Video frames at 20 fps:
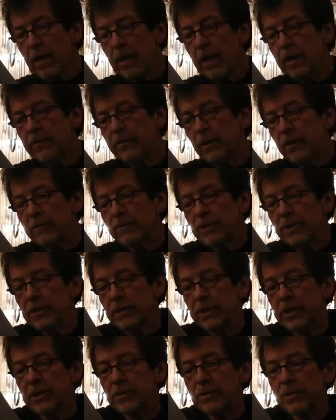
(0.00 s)
I thought of
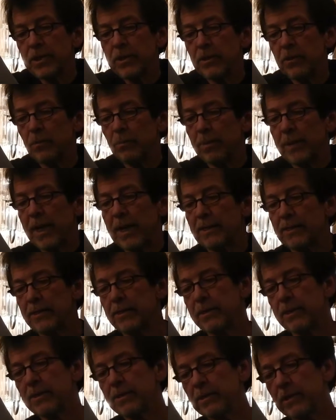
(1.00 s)
suggesting you
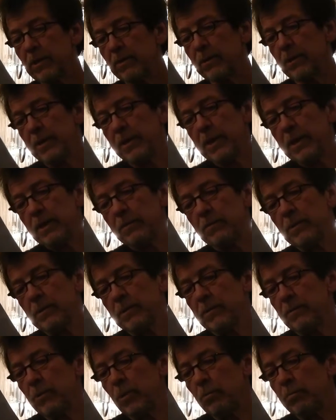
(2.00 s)
blast disco at night
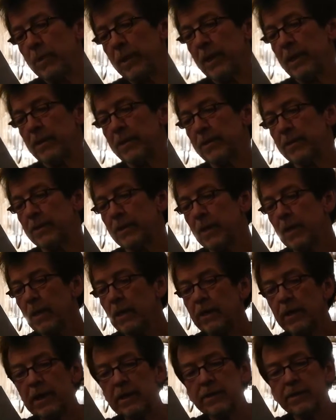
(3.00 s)
with strobe lights,
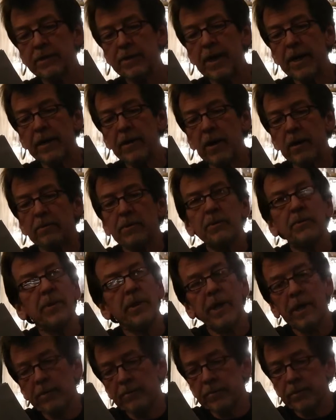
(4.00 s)
like PSYOPs
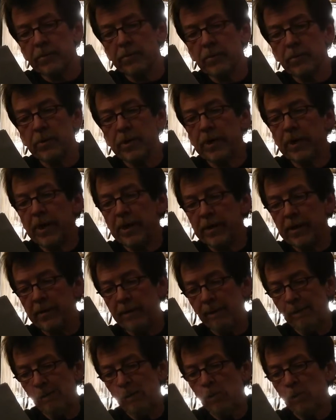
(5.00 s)
went after Noriega
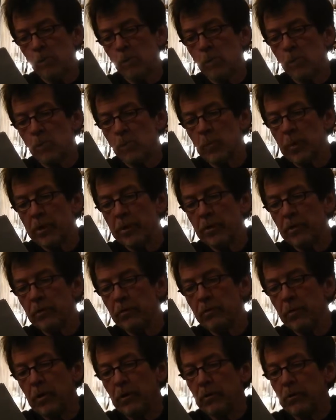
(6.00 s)
but
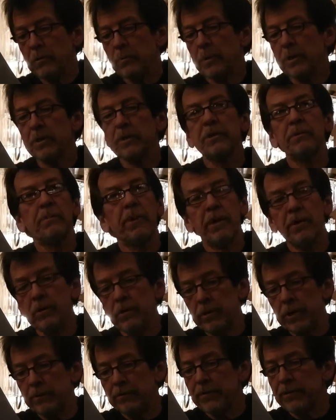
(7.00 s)
who knows what a
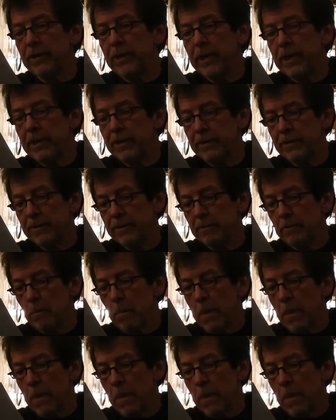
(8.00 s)
sparrow loves and hates?